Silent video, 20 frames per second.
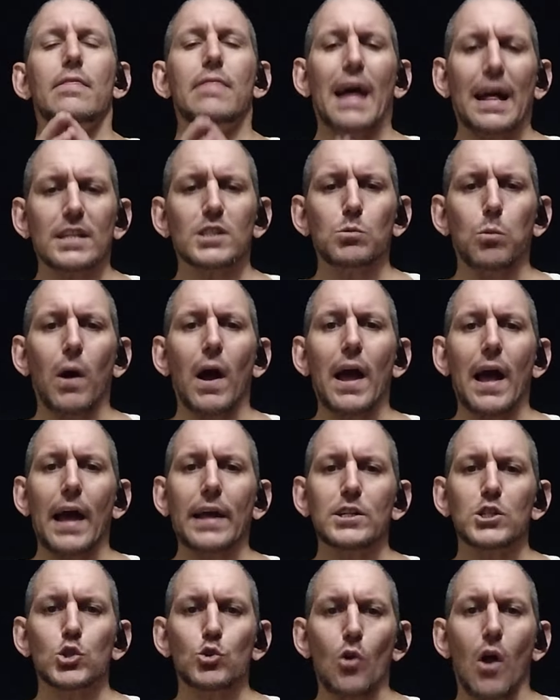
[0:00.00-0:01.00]
That's why
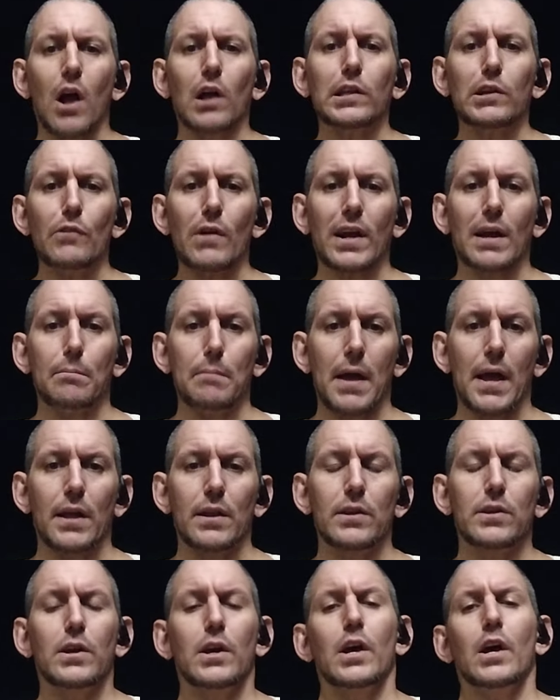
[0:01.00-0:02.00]
I strongly
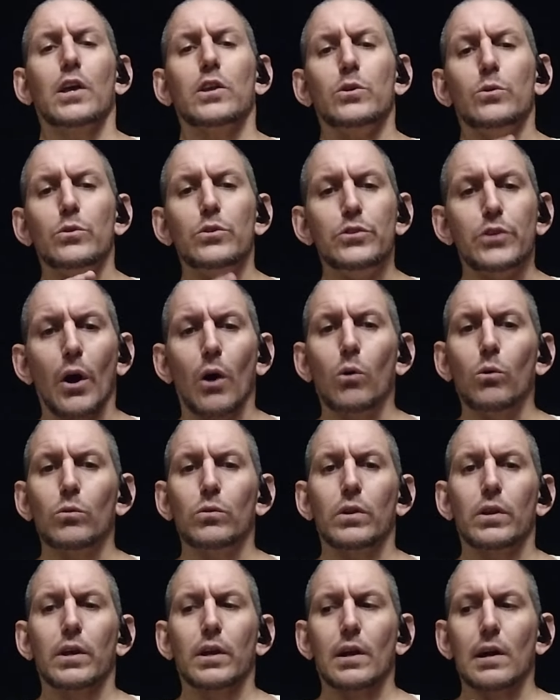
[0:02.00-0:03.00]
recommend you
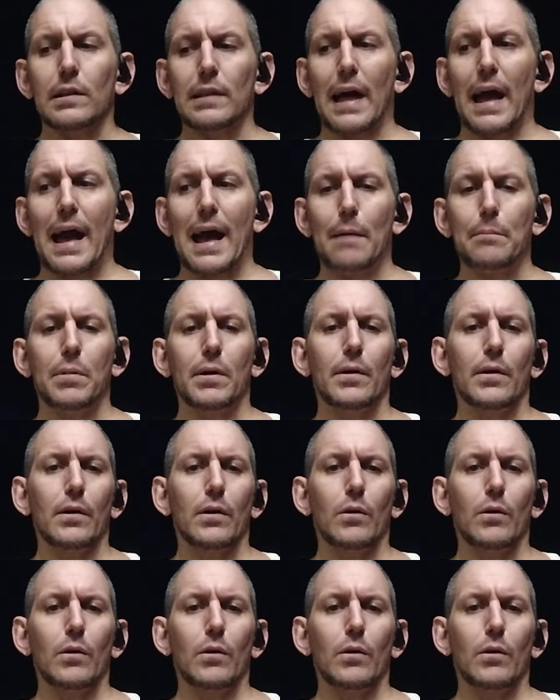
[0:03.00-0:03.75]
don't collab